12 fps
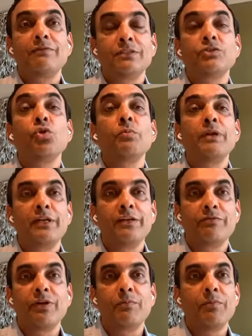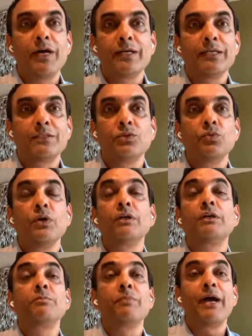is so many different markets who are
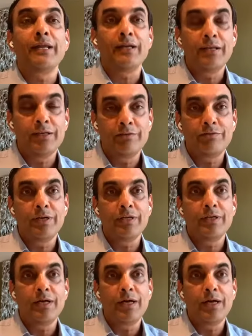dramatically different.